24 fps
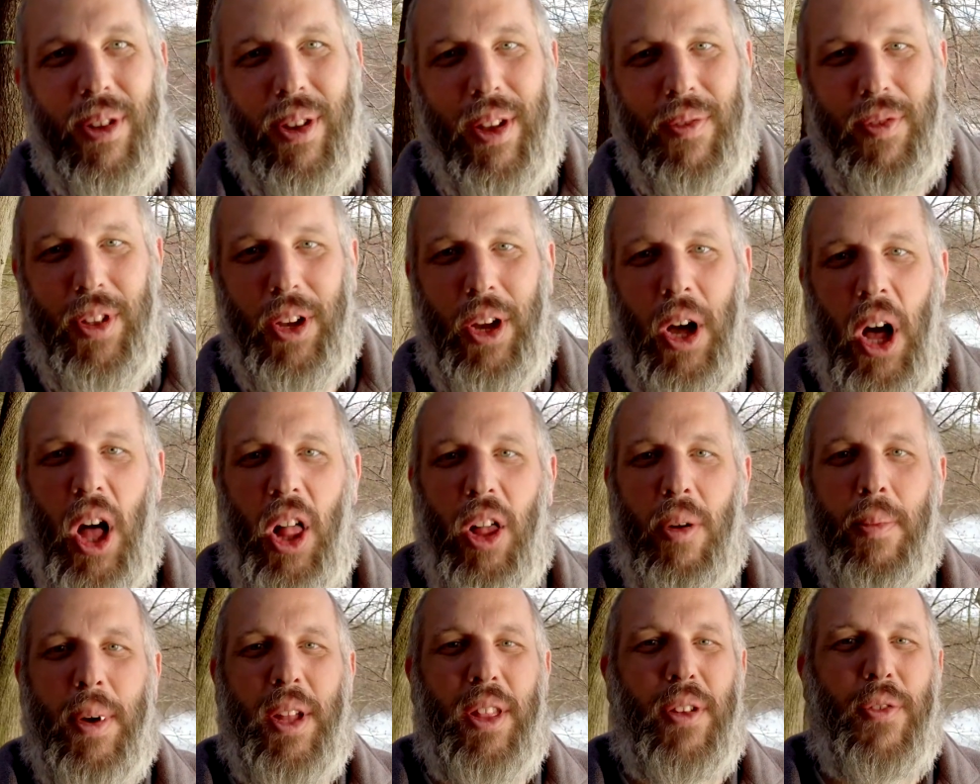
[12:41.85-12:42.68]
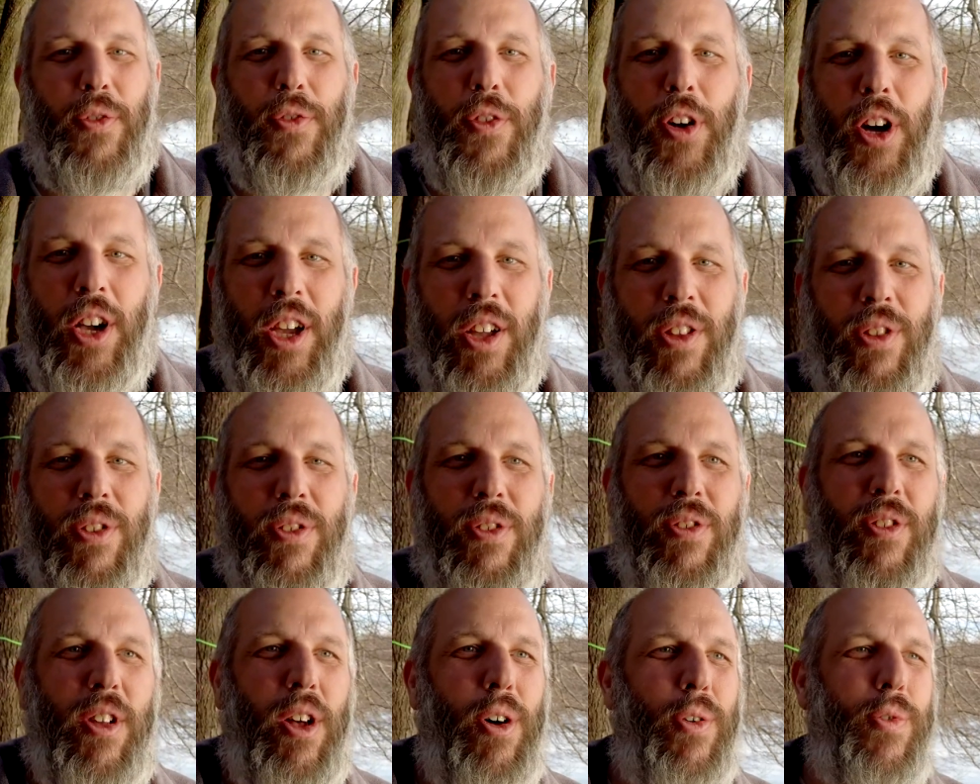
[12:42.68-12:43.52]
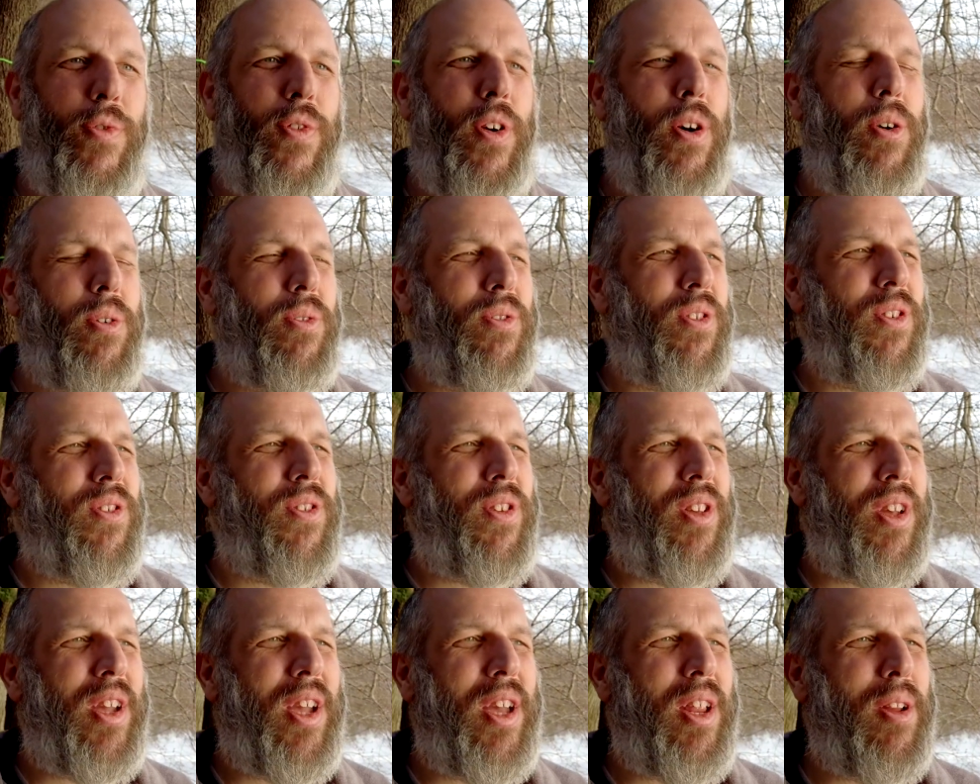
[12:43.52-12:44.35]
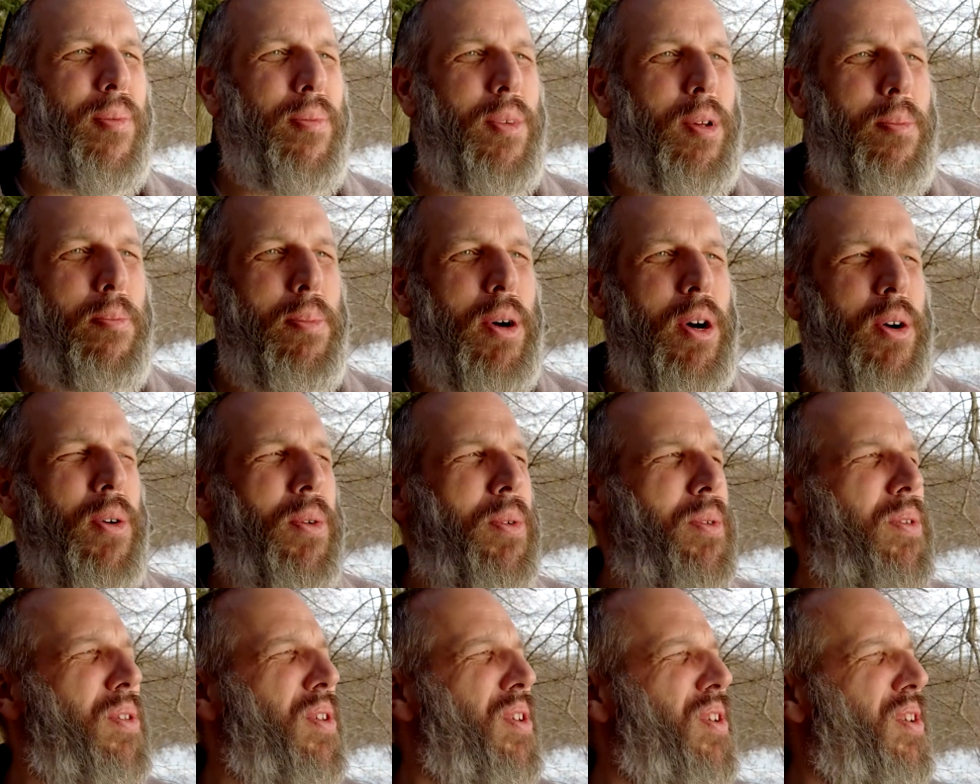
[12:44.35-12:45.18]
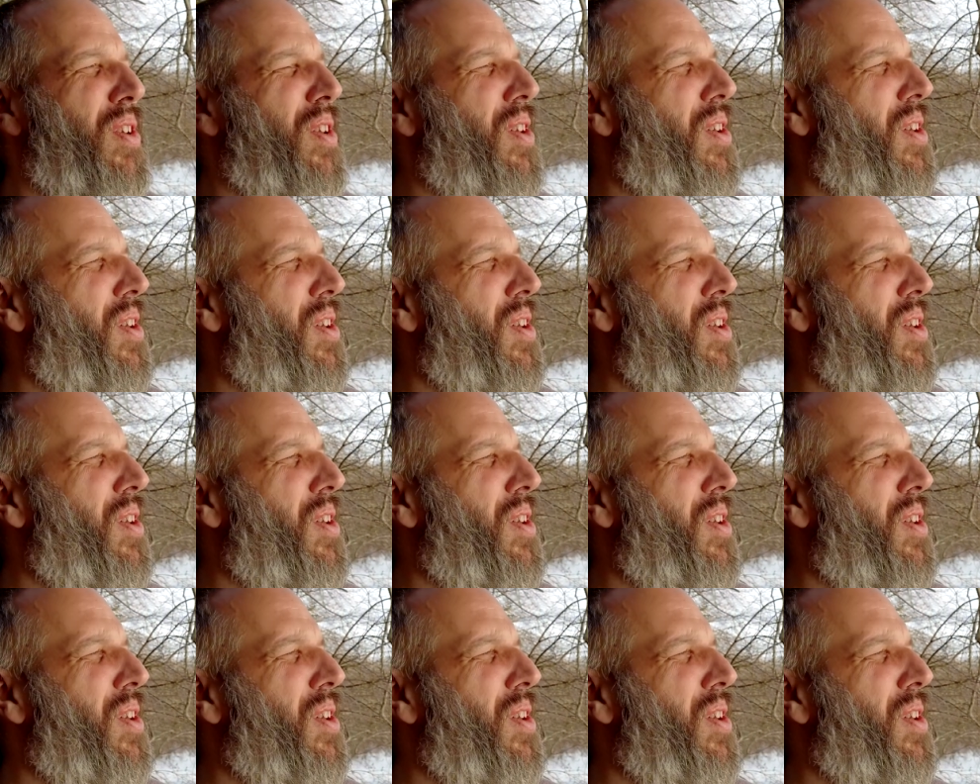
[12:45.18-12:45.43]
You have to call them on the fucking cell phone just to get them to pose.